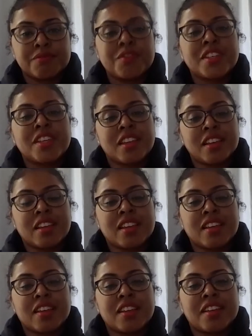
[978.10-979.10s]

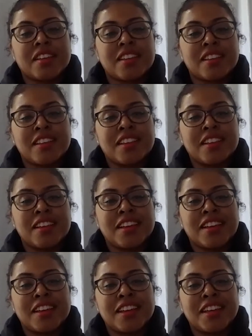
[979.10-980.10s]
Yeah. And
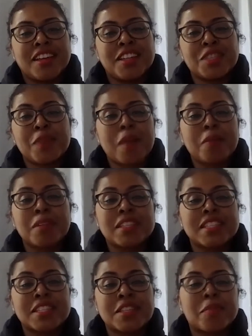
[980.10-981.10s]
it's probably
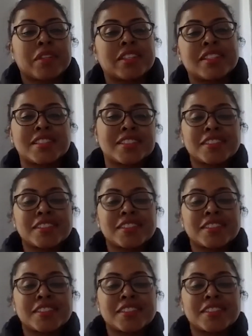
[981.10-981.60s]
the simplest.